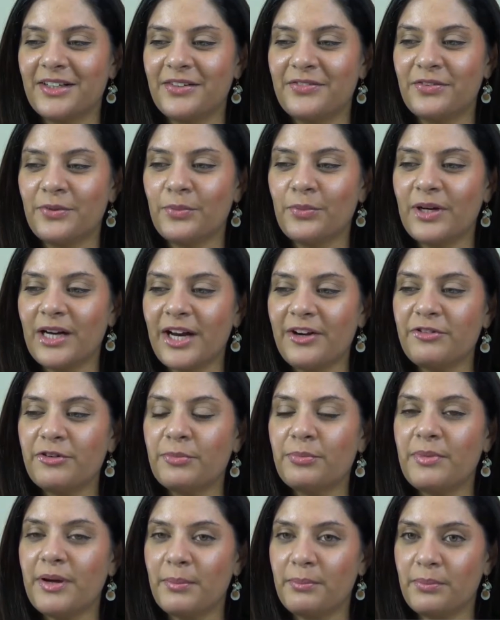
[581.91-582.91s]
From what I
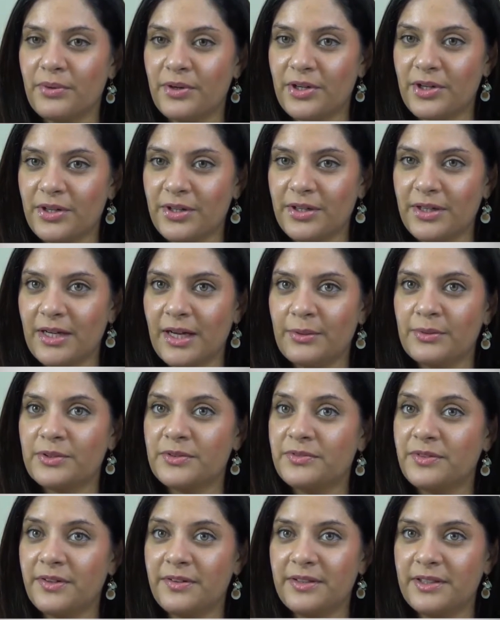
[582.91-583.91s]
remember, I
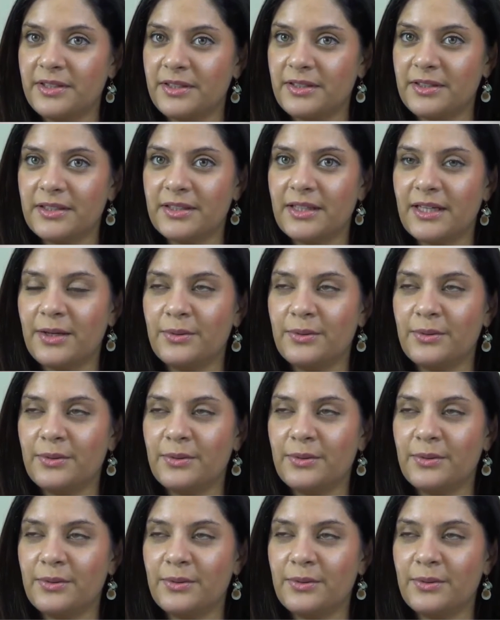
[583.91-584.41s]
was very young.